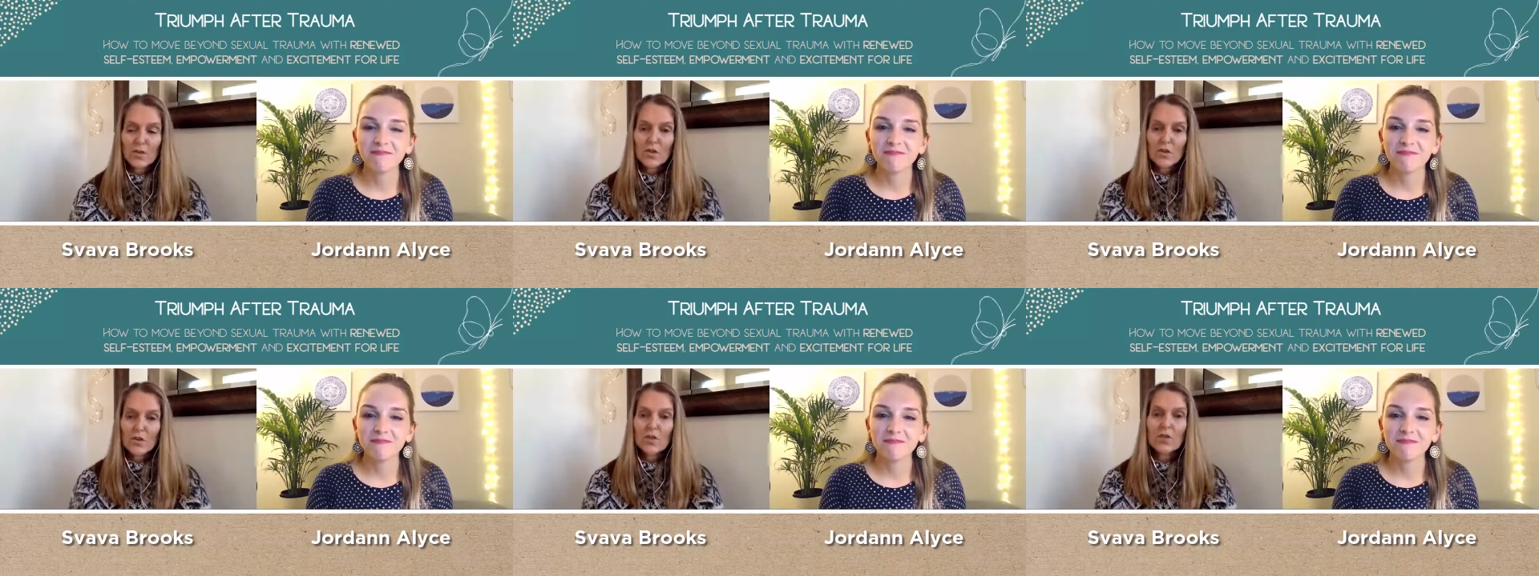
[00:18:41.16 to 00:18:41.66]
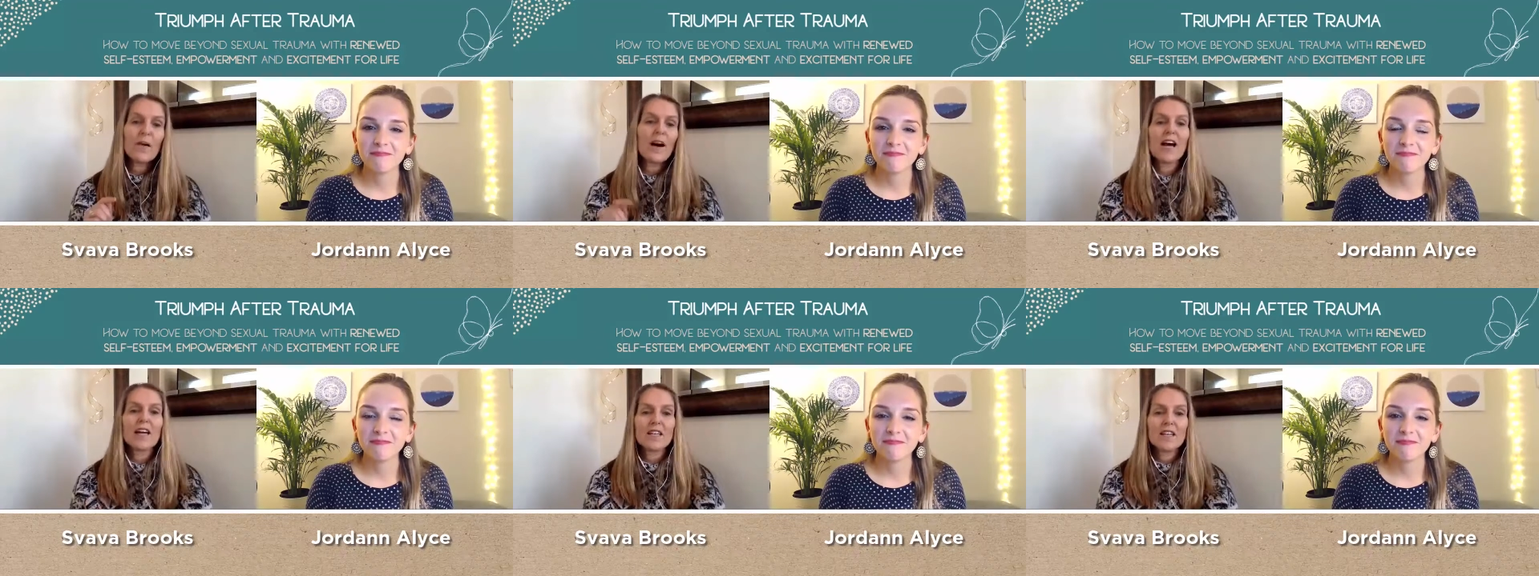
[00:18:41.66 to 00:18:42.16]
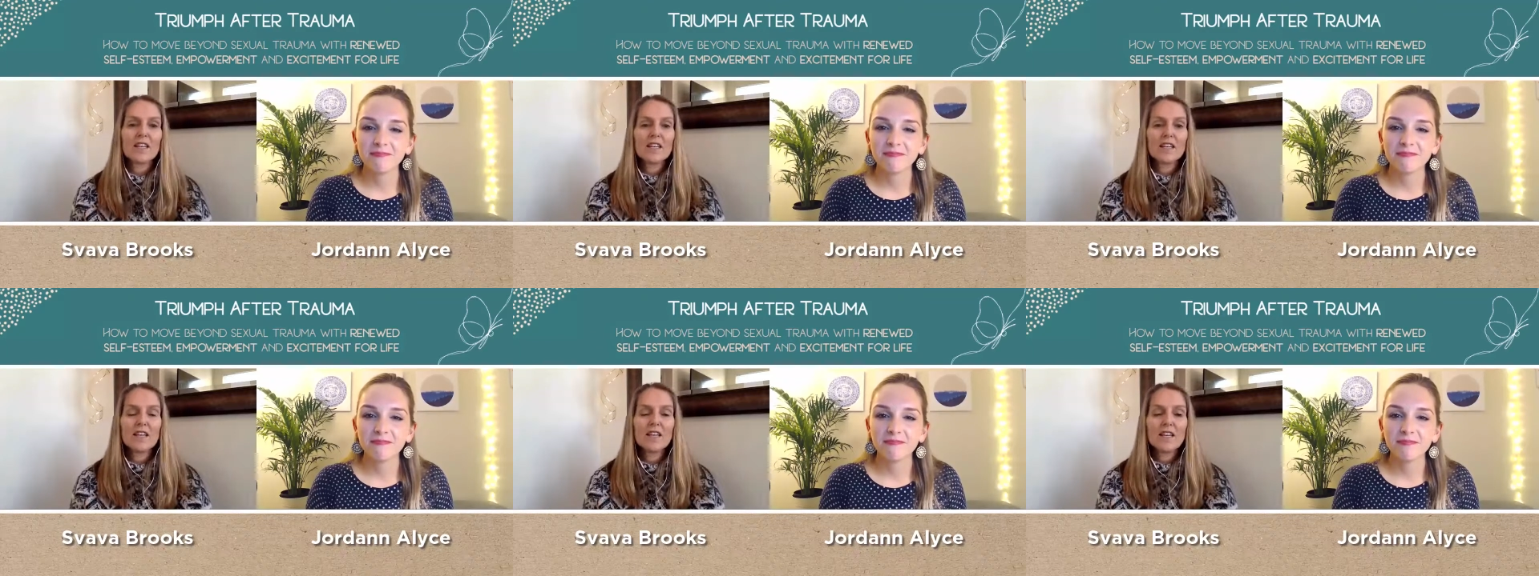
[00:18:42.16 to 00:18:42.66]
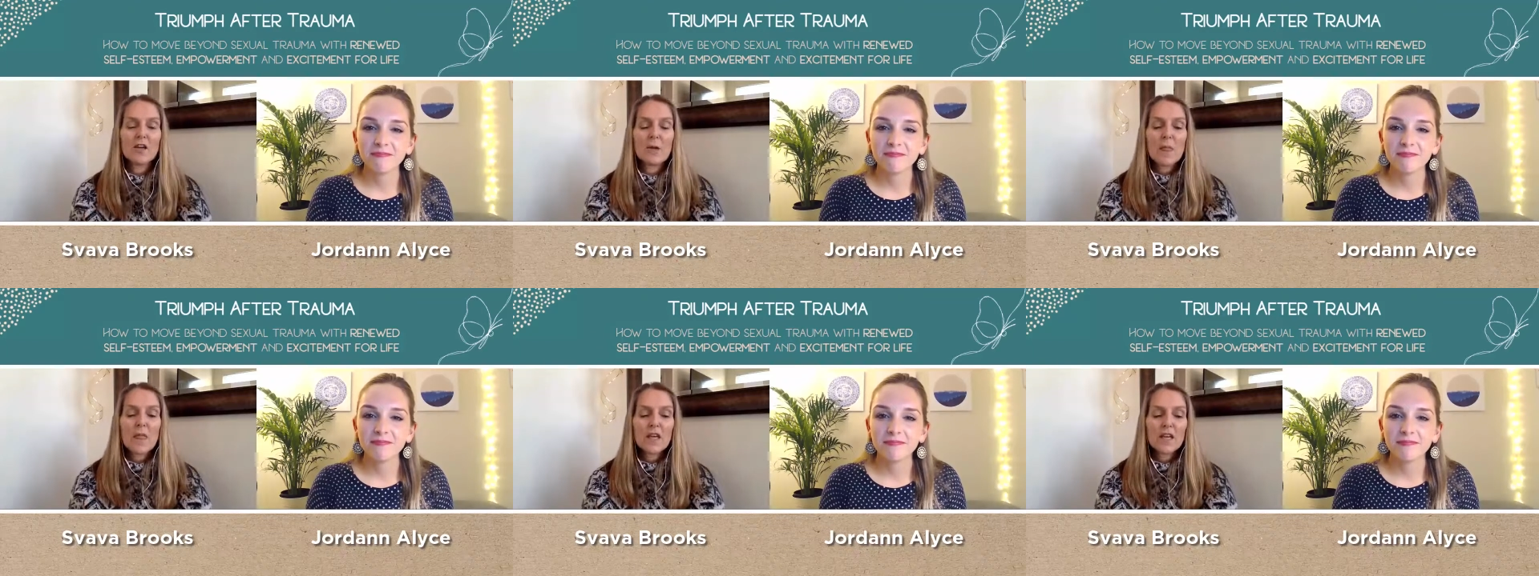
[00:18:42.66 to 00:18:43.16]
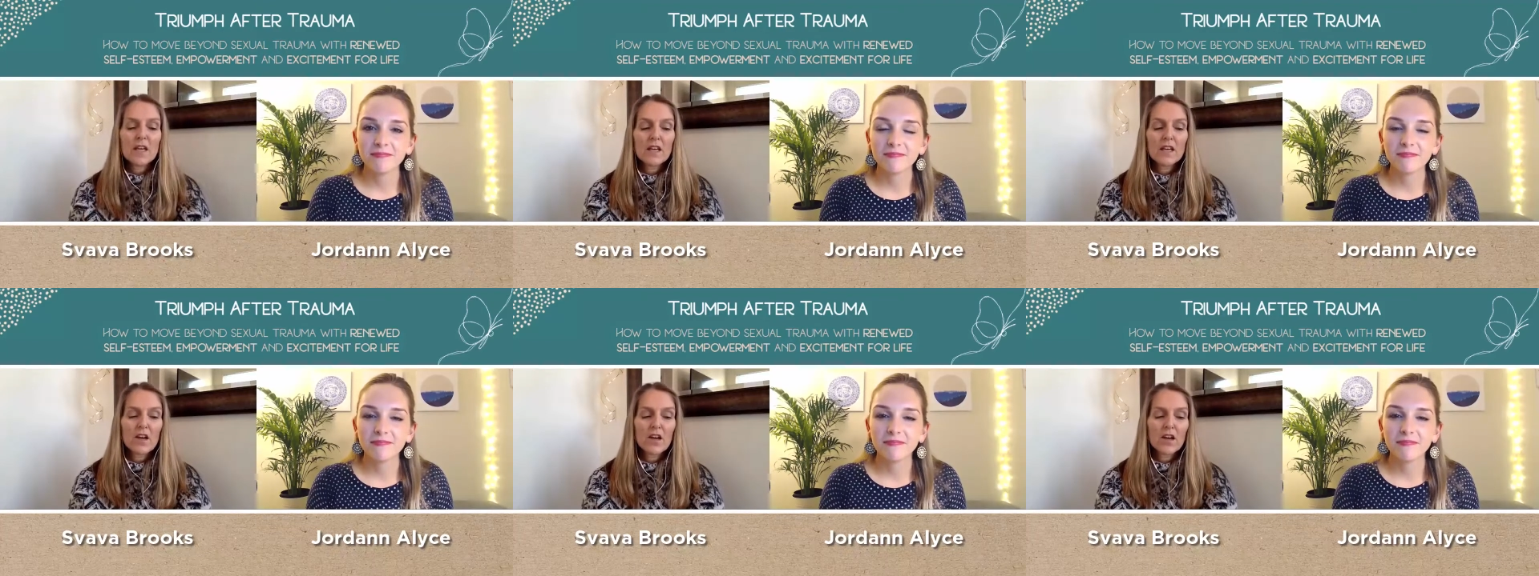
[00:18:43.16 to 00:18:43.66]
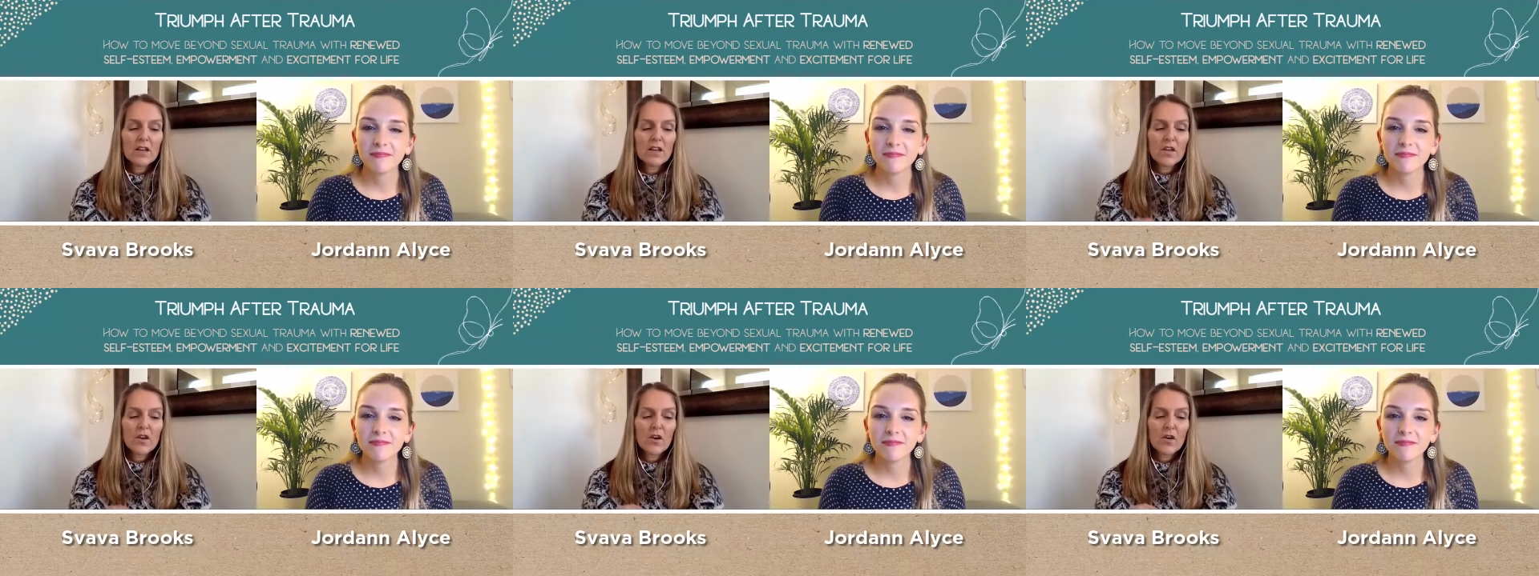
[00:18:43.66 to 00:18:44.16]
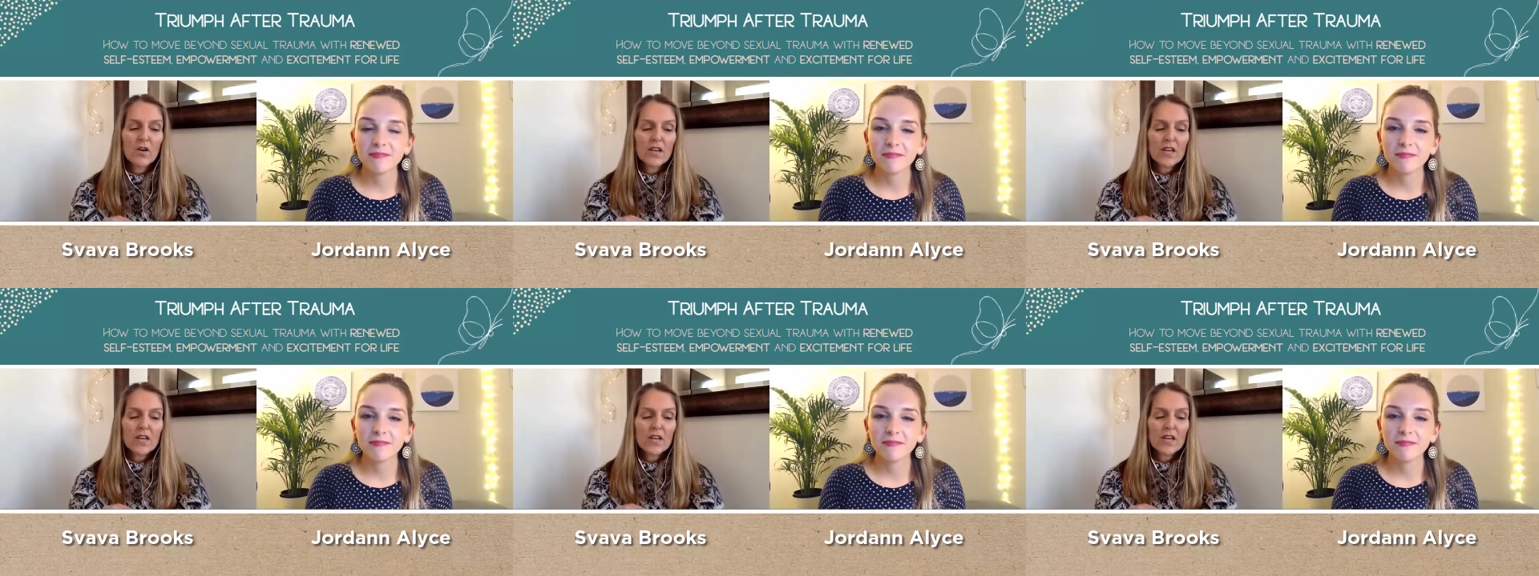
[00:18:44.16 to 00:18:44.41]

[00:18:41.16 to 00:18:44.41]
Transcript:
Speaker 1: your body, you know,